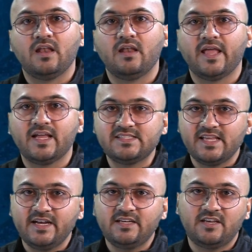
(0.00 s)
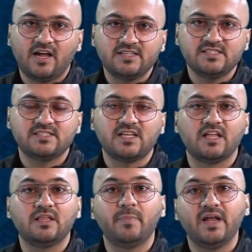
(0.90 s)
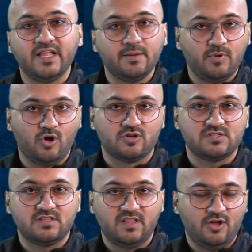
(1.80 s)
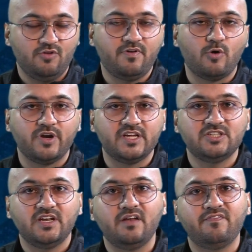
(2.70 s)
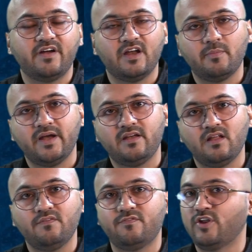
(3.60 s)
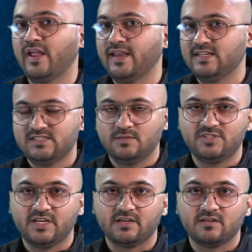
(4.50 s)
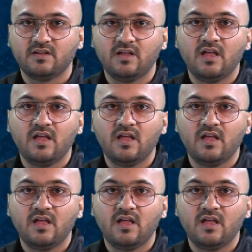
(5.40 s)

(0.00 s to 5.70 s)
Like I said, tasks are the building blocks. They are your foundation and fundamental for any subject.